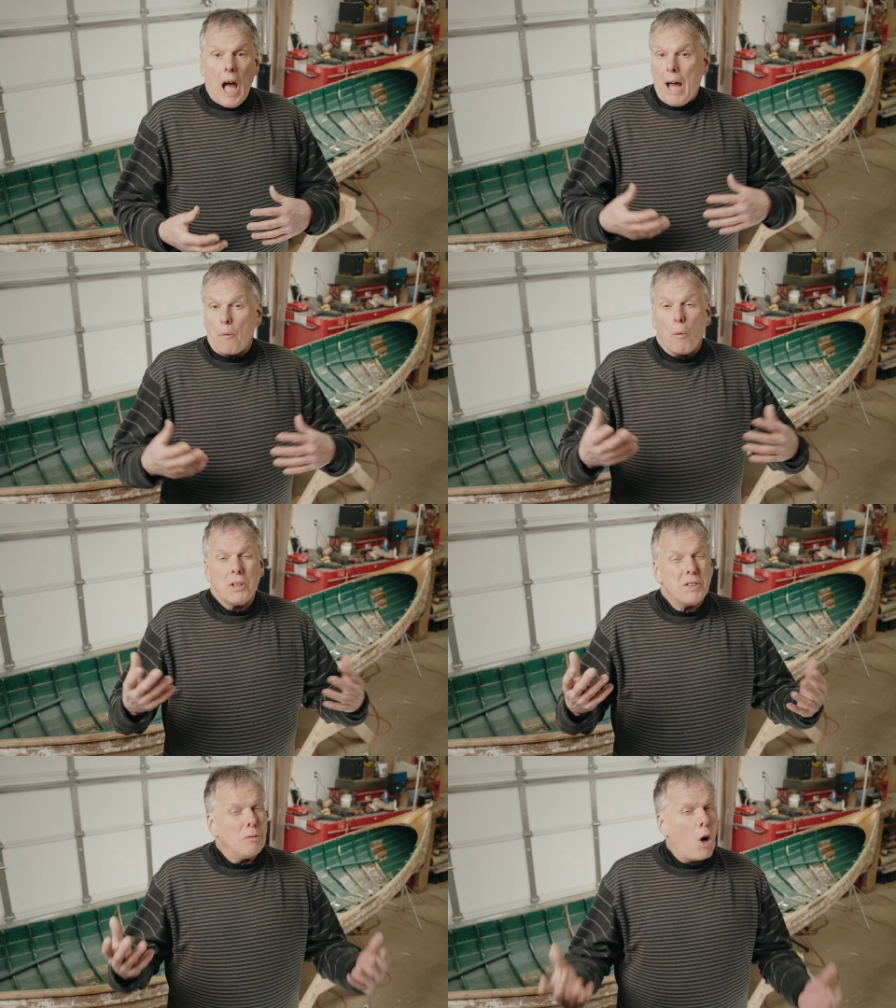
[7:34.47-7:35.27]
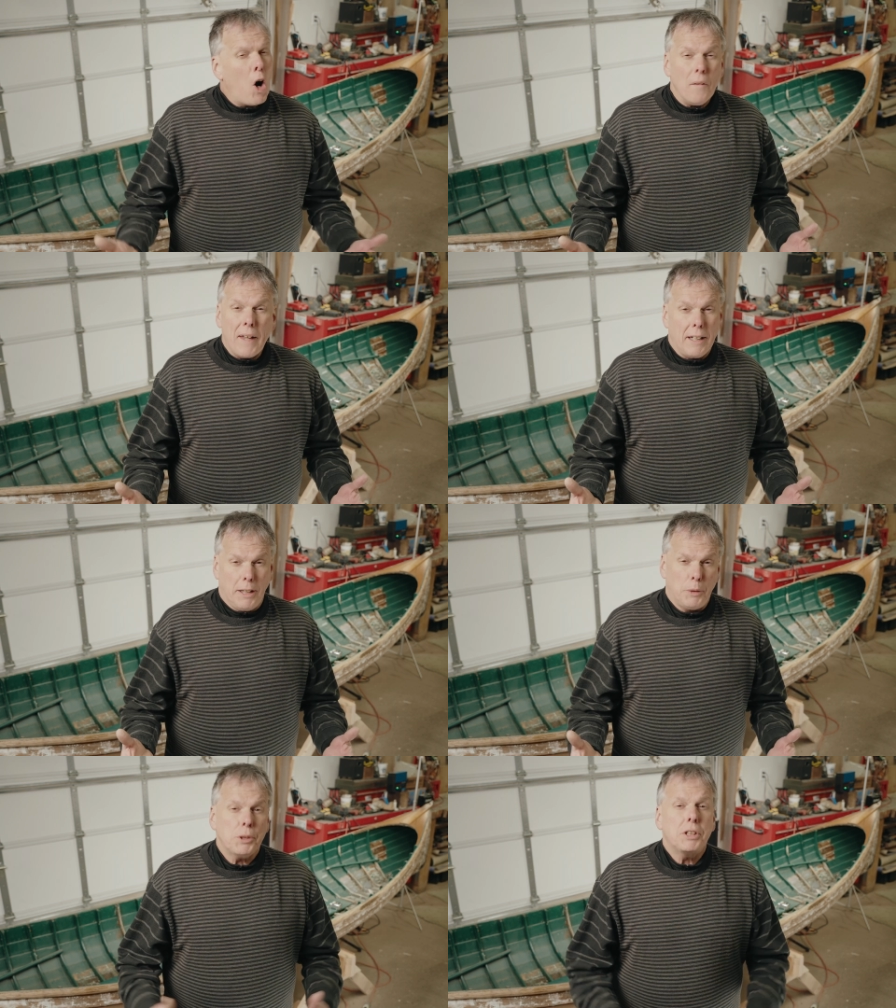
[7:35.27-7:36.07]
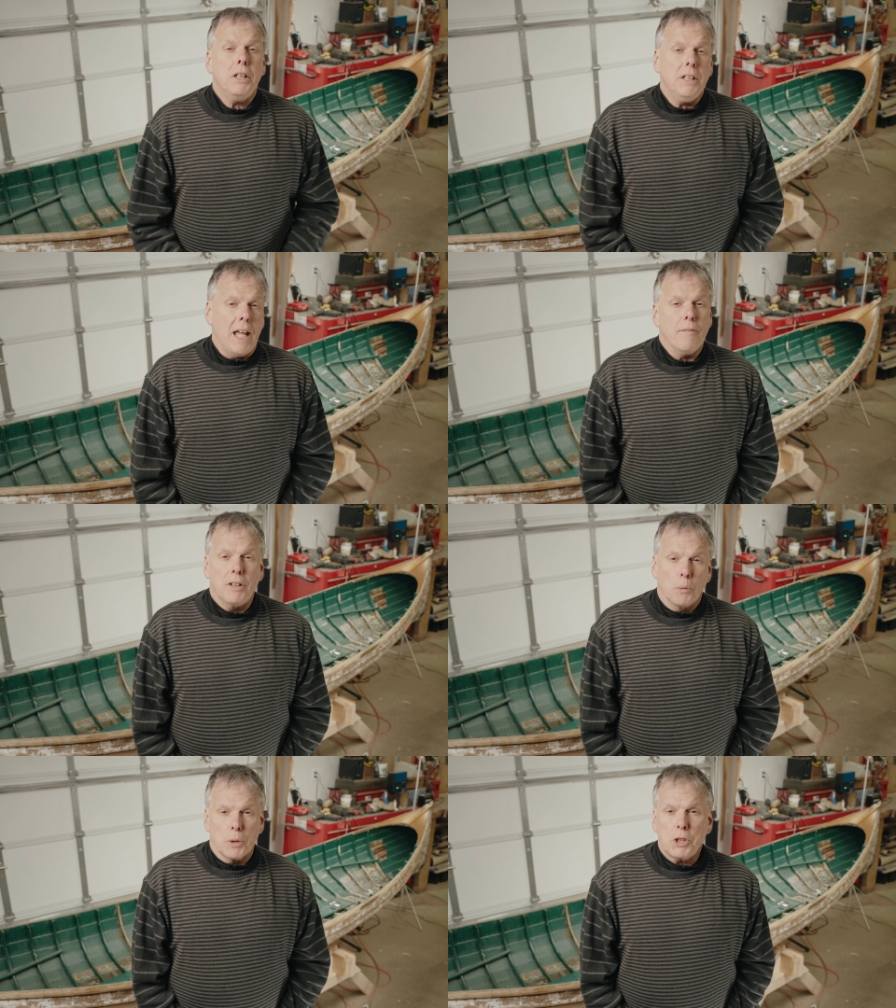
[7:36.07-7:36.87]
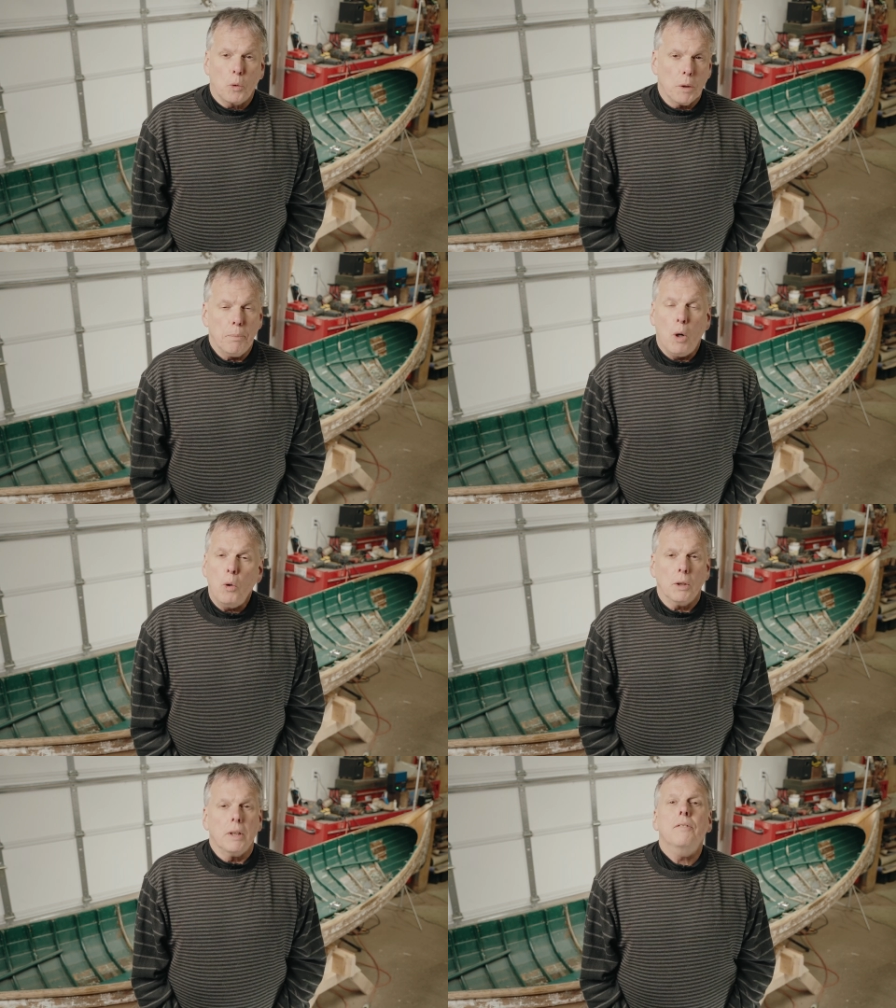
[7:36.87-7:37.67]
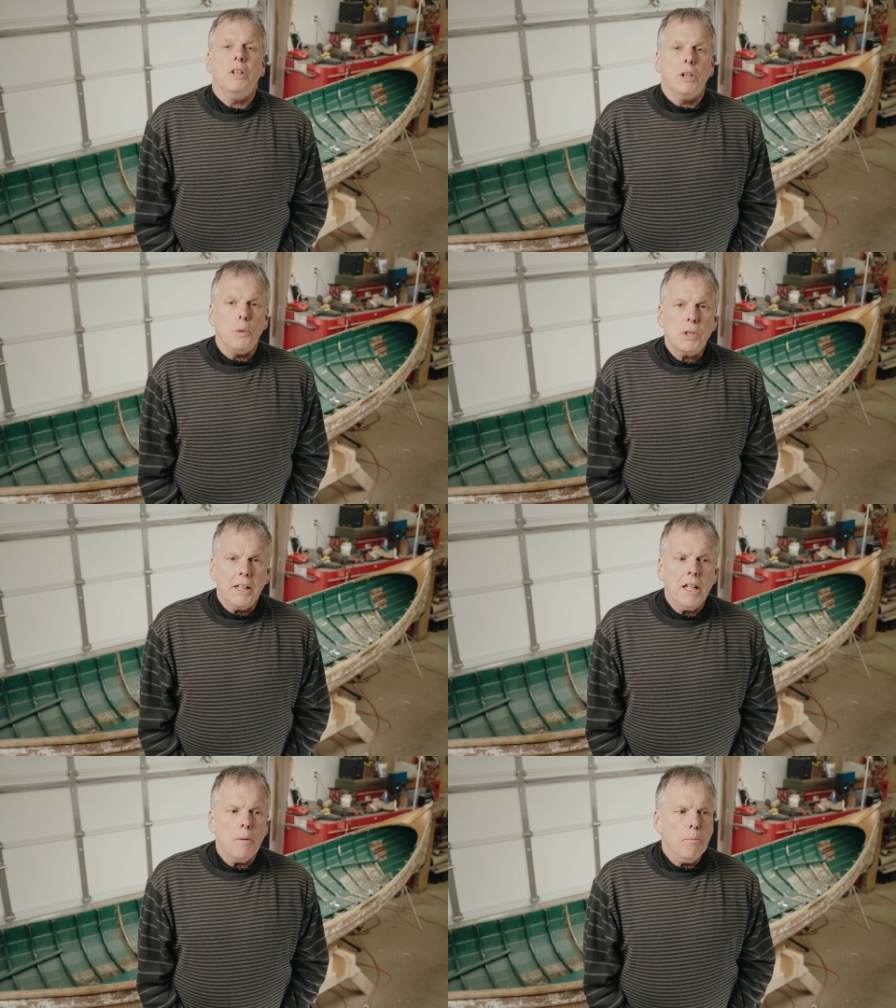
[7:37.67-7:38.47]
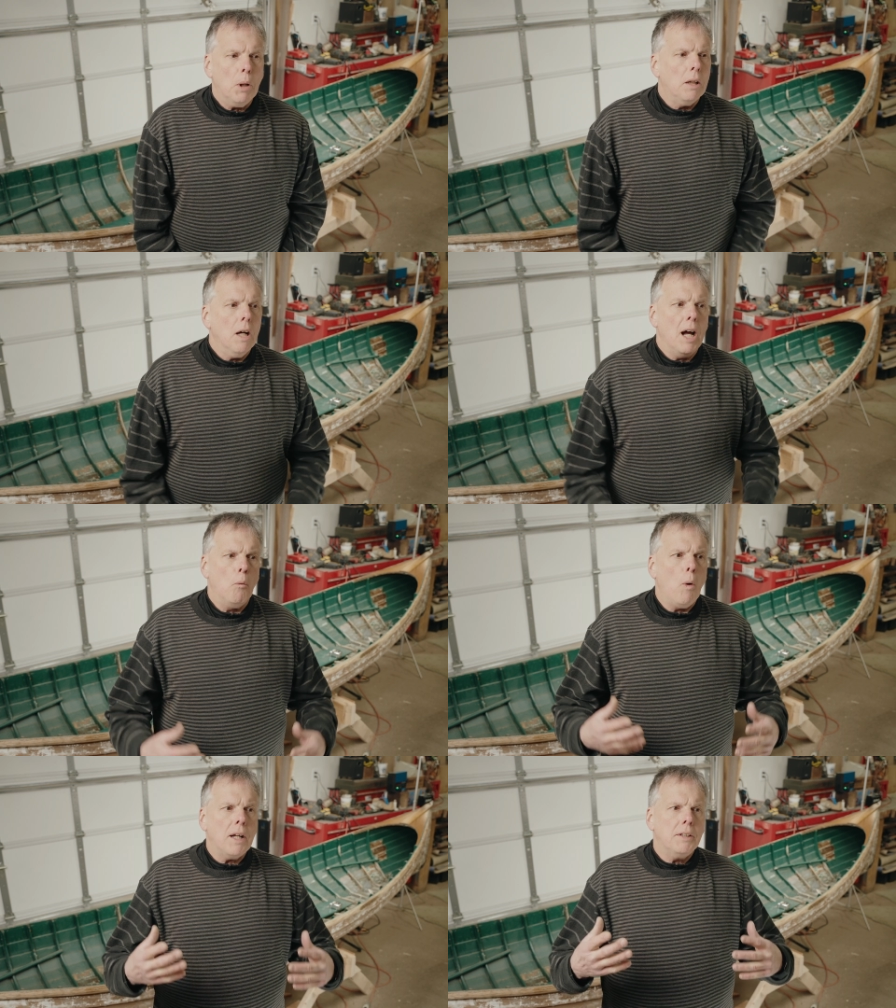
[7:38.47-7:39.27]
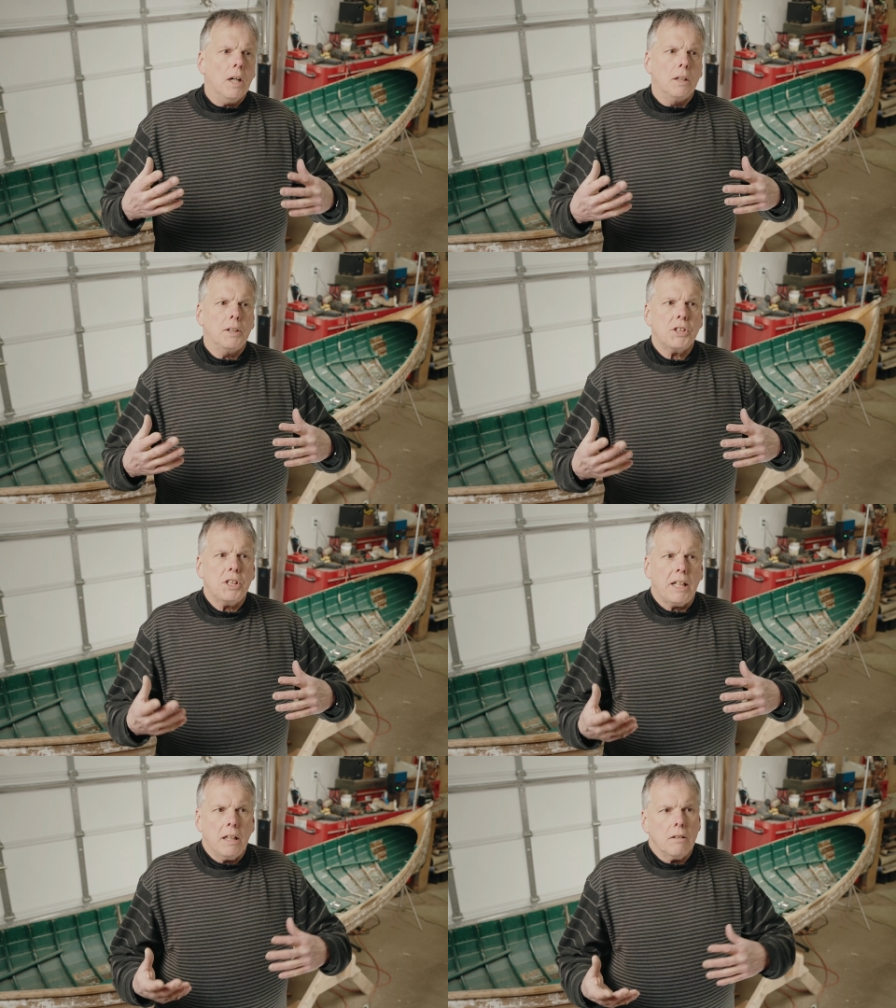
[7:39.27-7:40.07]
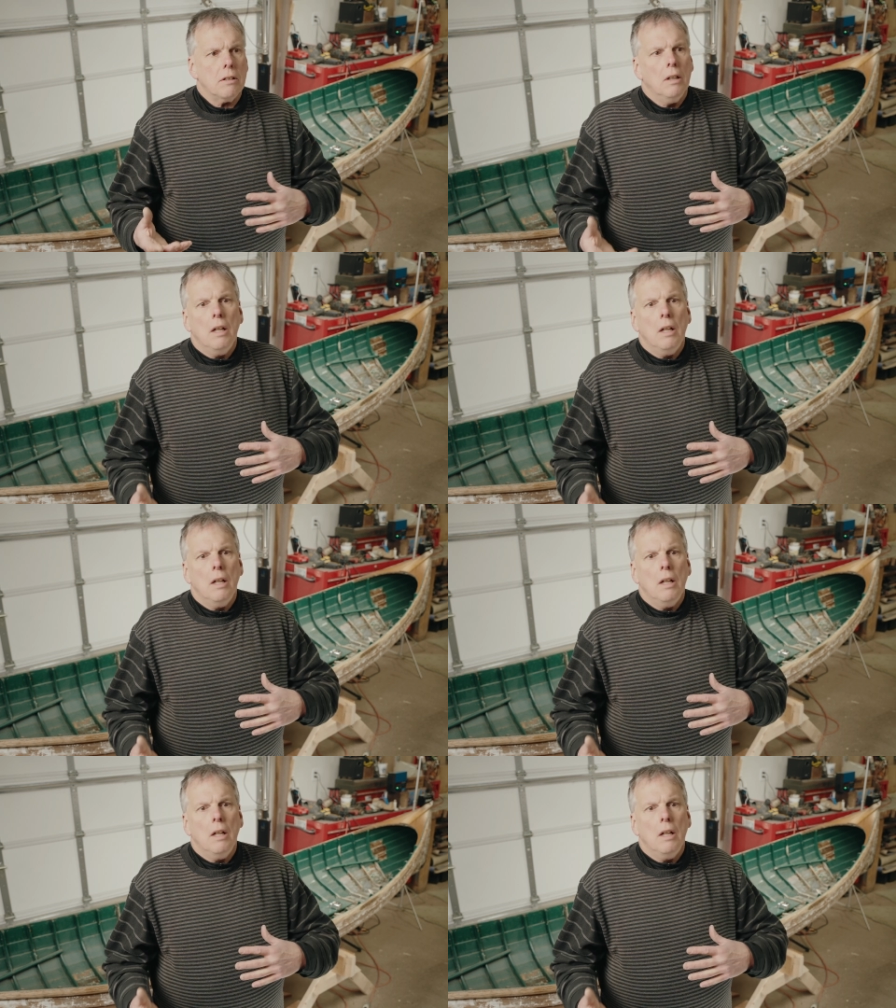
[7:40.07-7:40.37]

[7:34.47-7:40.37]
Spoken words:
I wasn't all that interested in having the restored boat or even using it, but I wanted to understand